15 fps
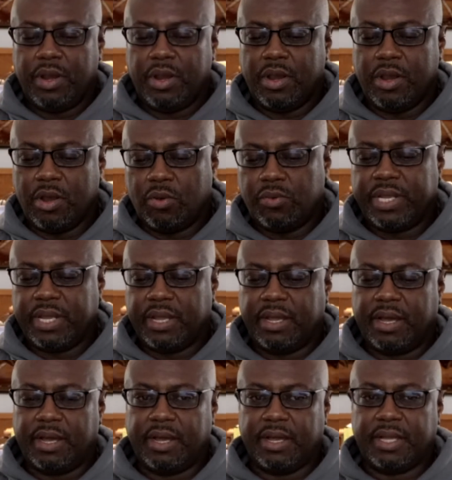Knowing
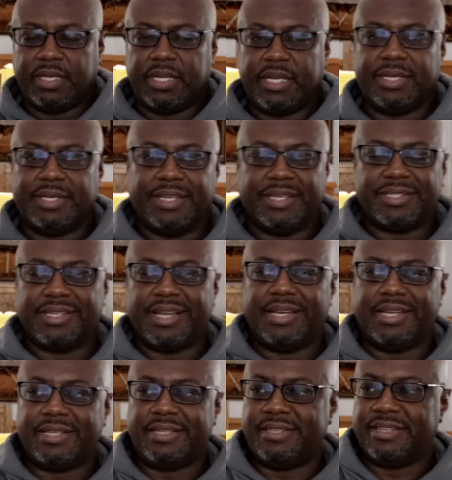God does
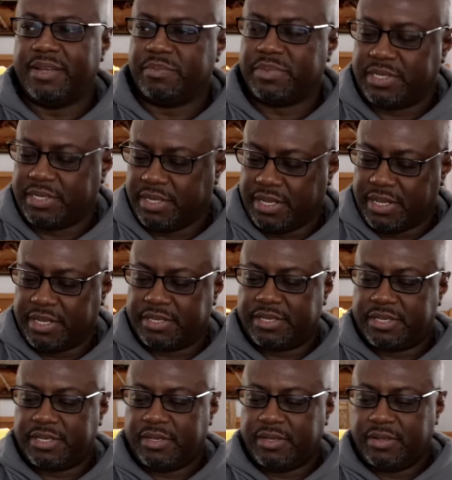not exempt
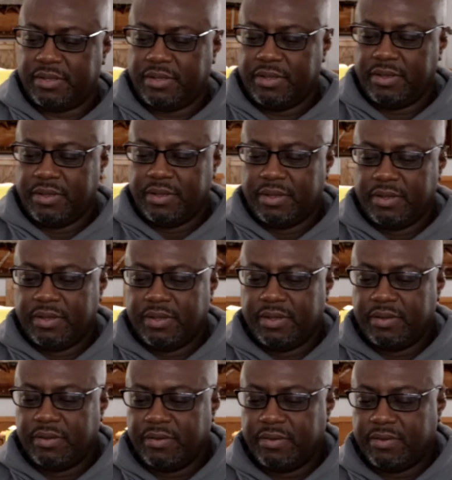us
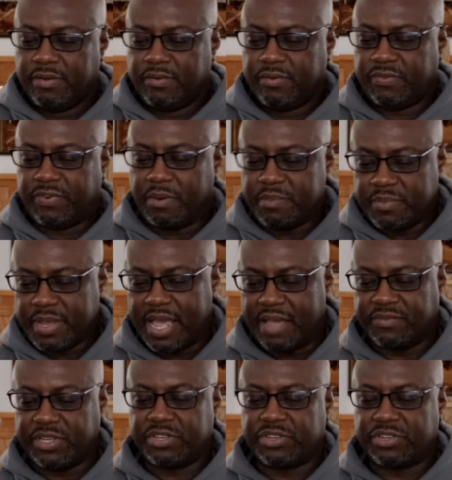from having